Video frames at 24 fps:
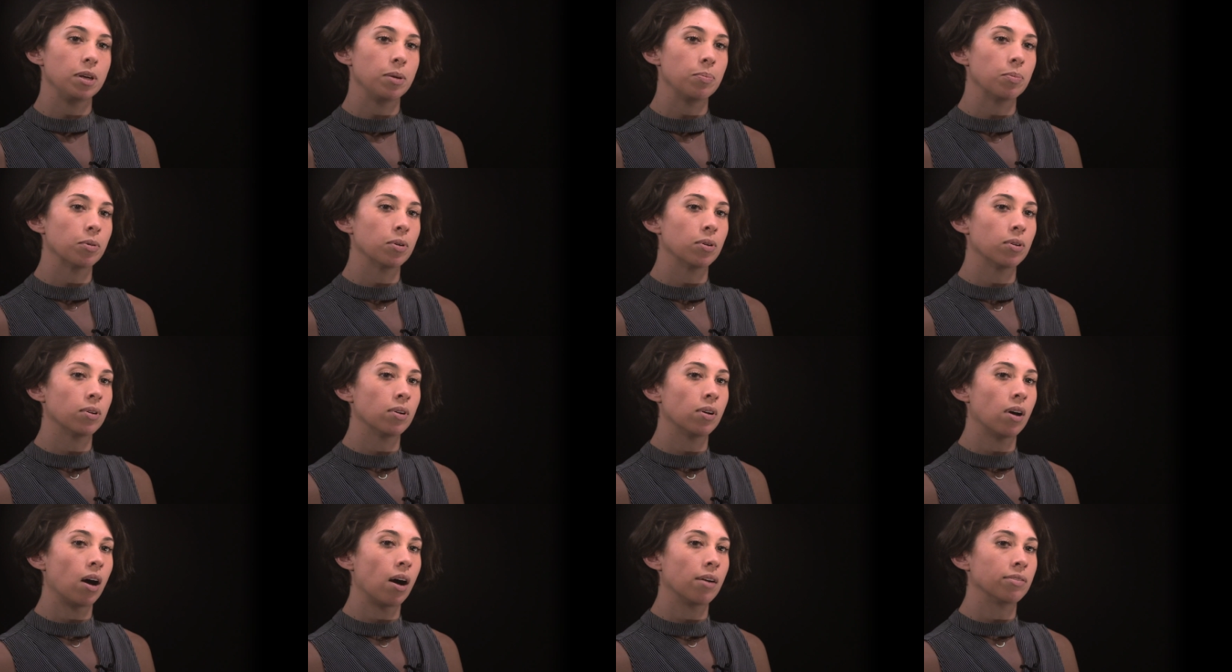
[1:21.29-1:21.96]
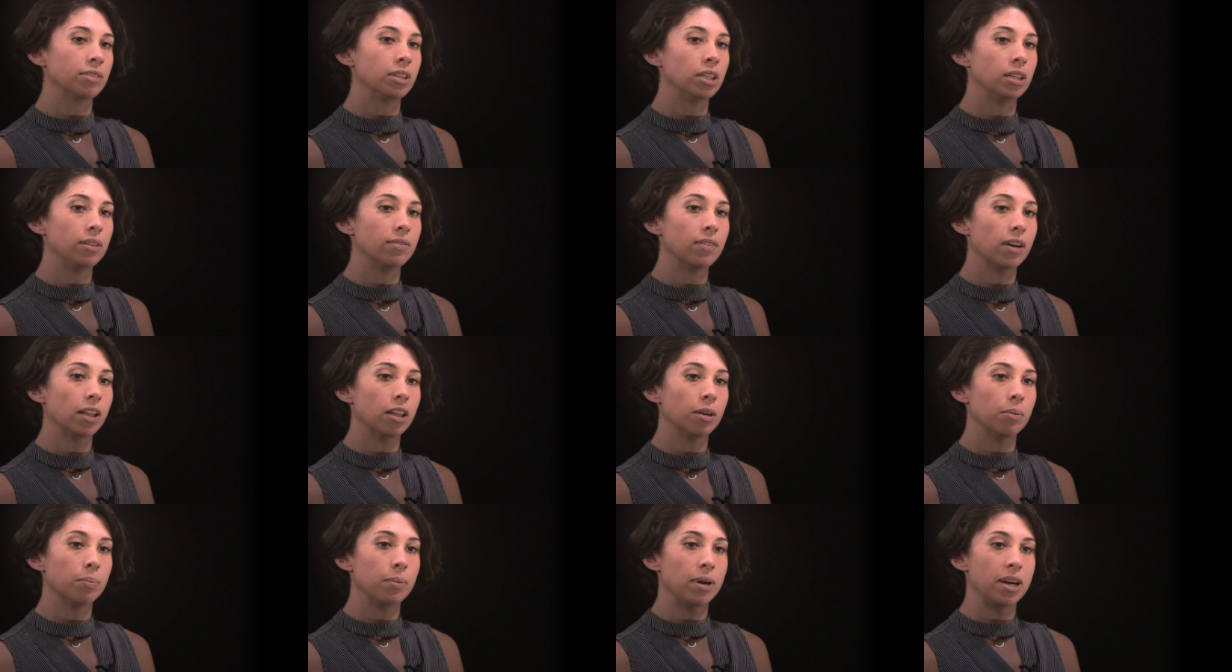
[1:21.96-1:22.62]
people often
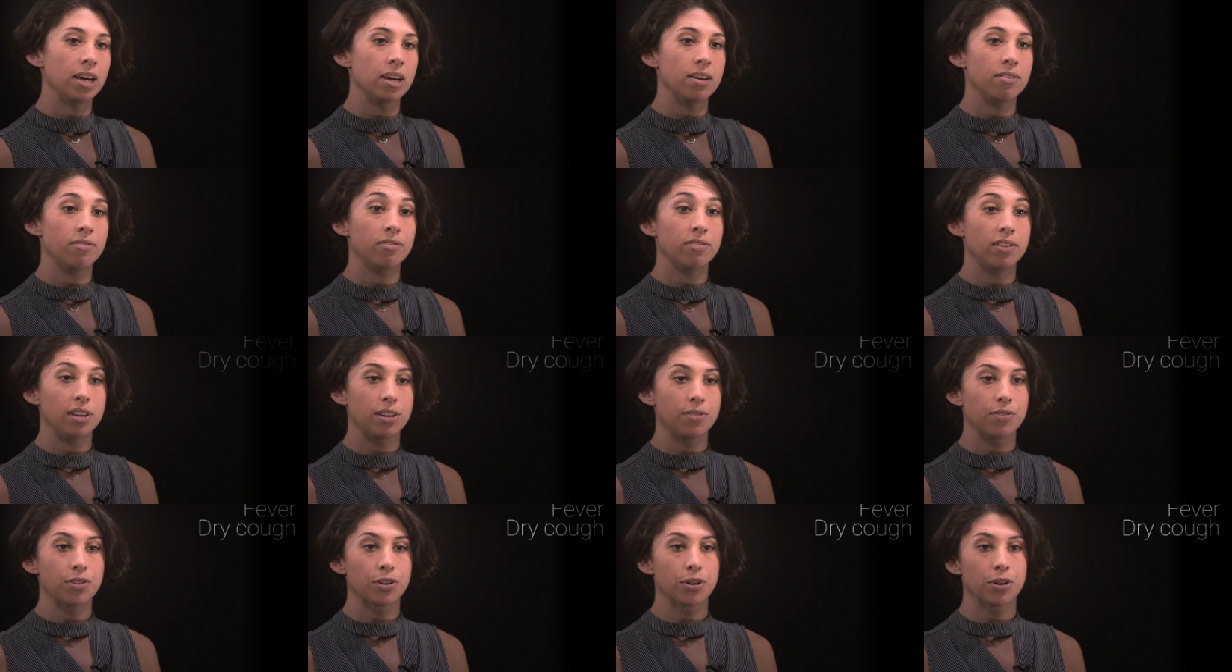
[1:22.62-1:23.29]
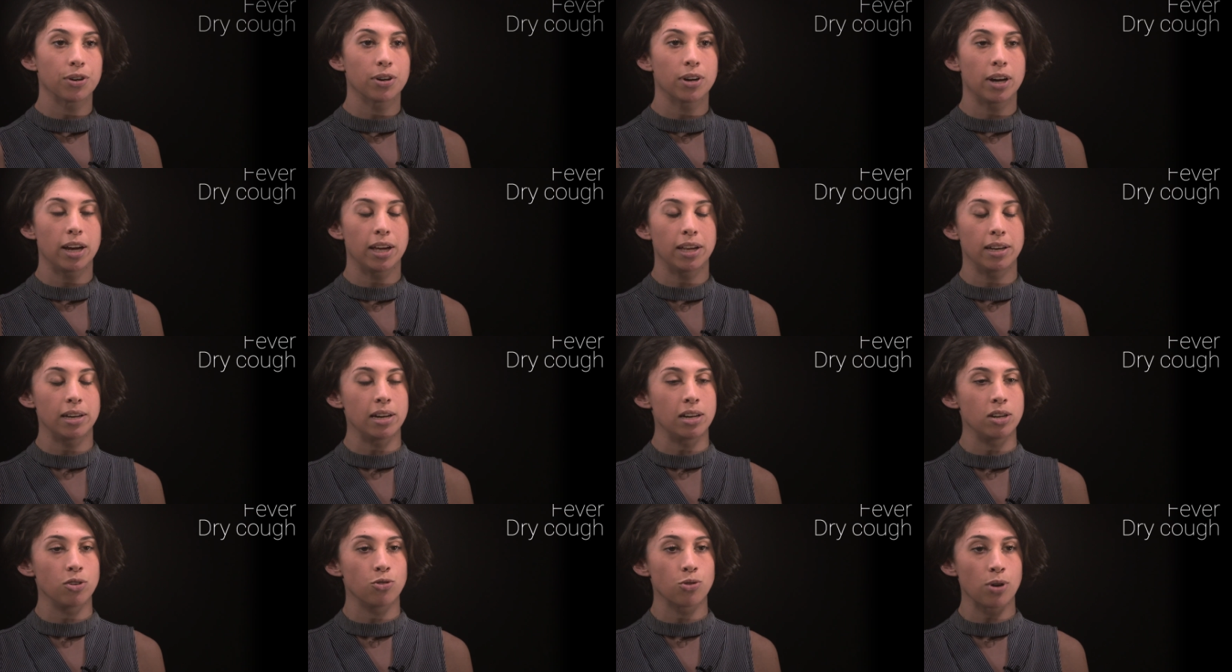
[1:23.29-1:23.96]
develop a fever
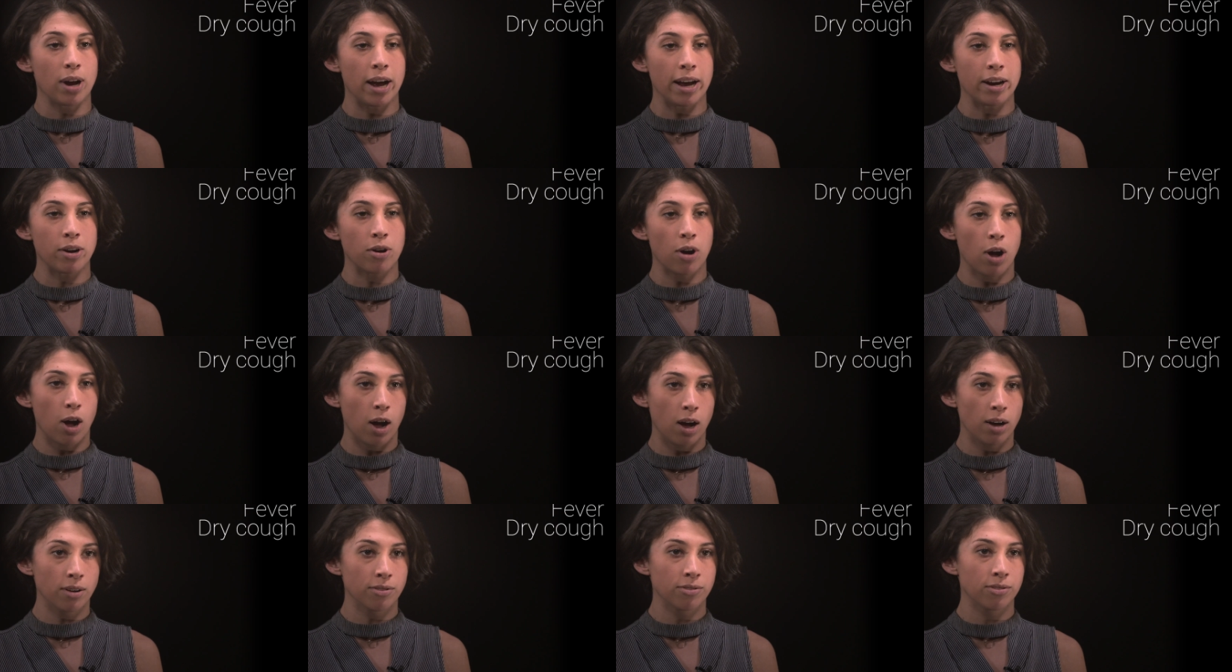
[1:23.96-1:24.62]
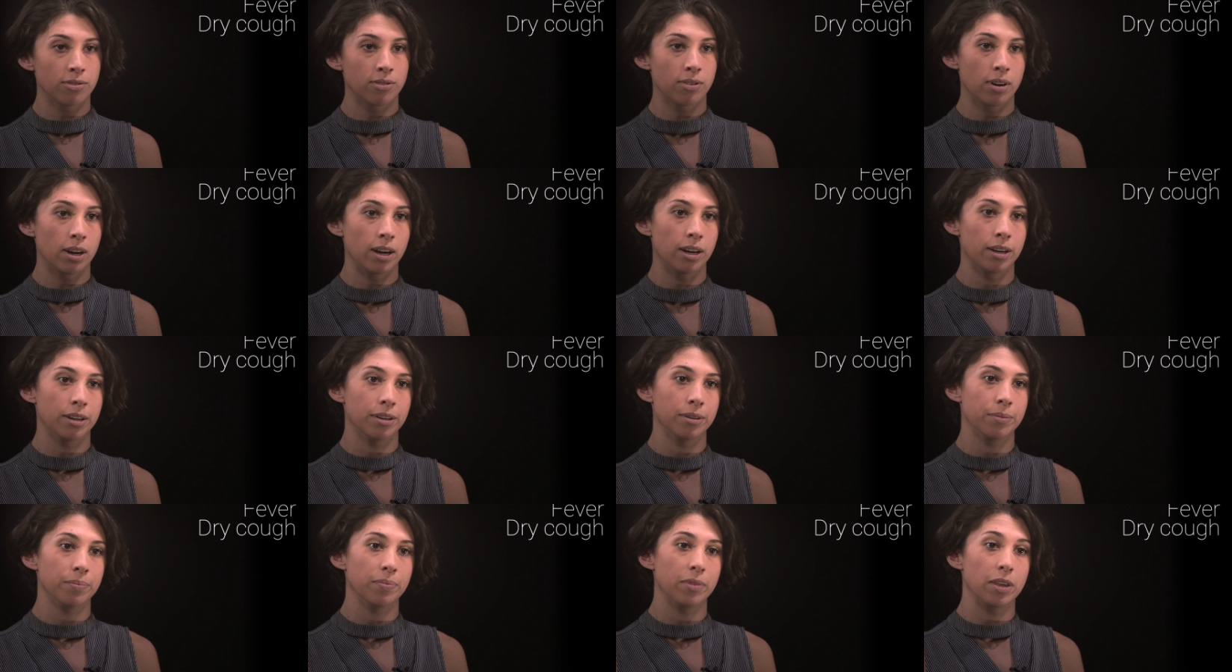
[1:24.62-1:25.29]
and a dry cough.
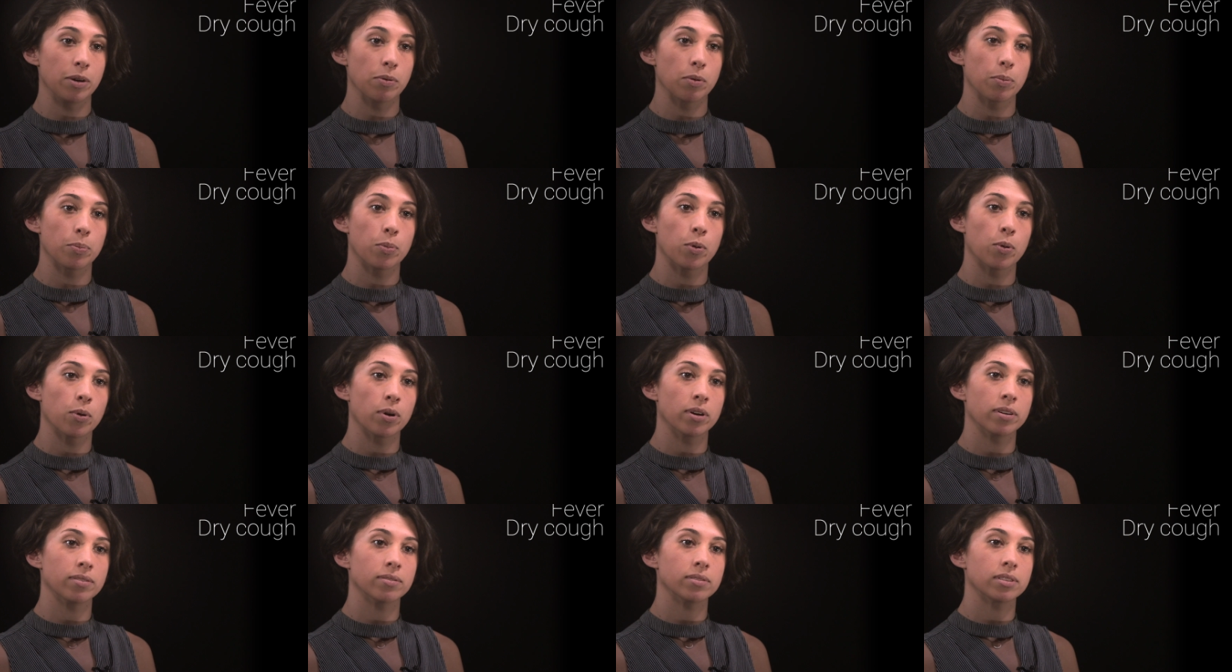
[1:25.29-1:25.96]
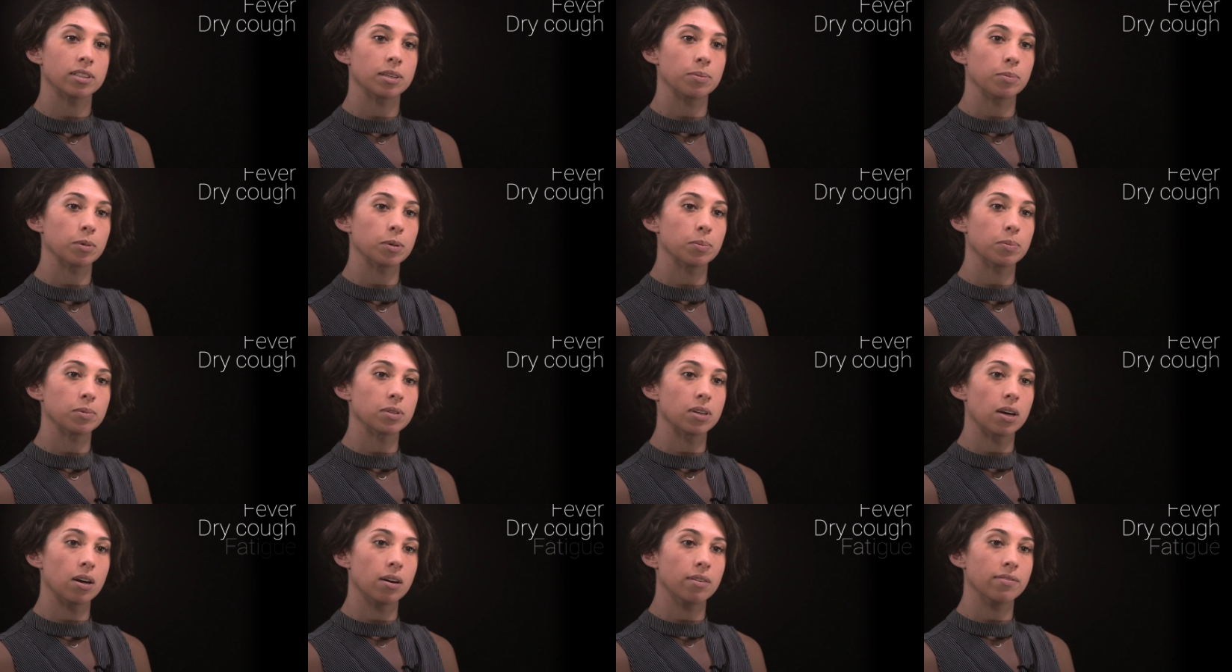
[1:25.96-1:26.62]
Um, they report
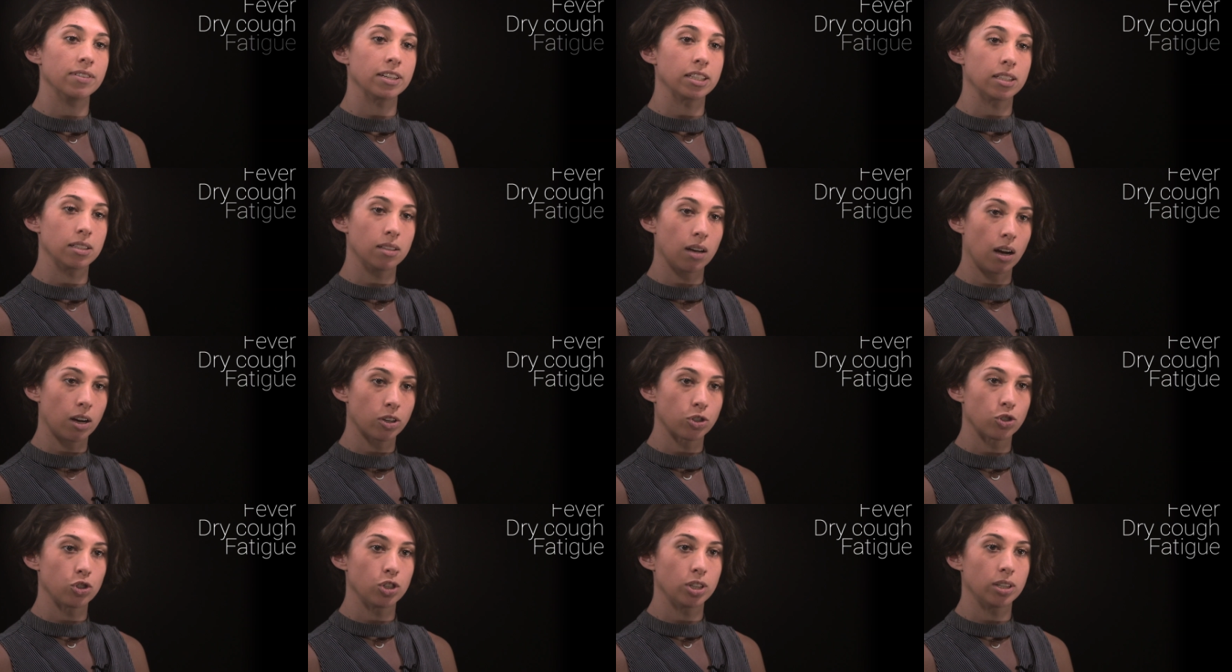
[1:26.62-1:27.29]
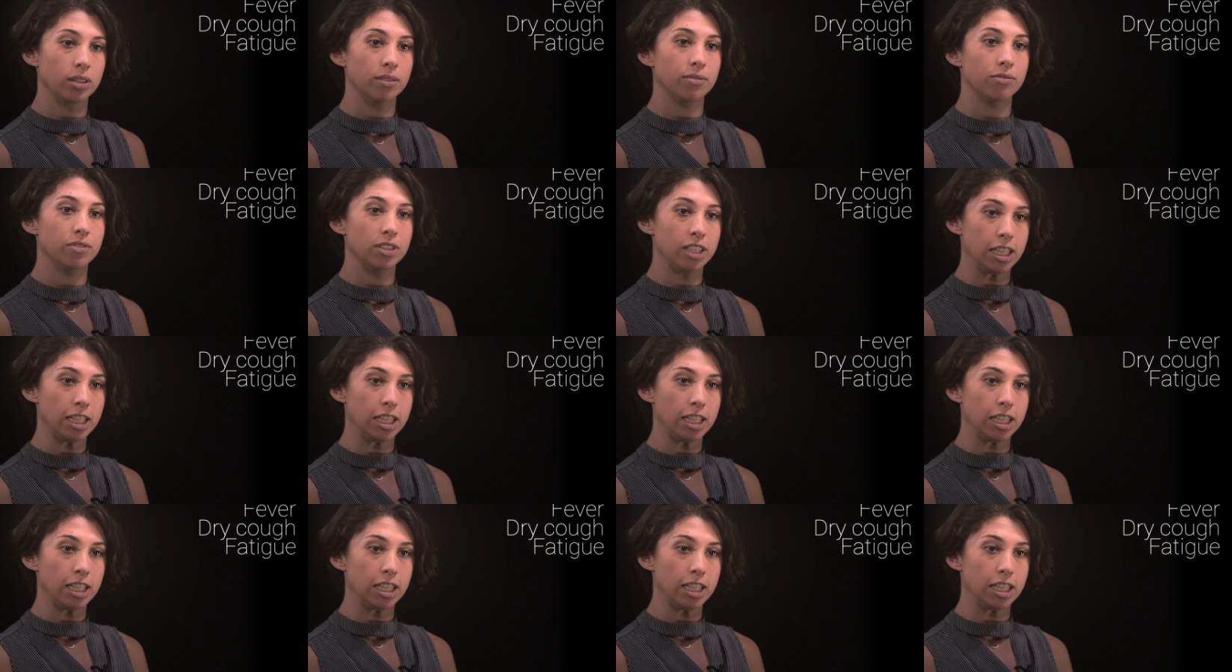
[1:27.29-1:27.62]
symptoms of exhaustion,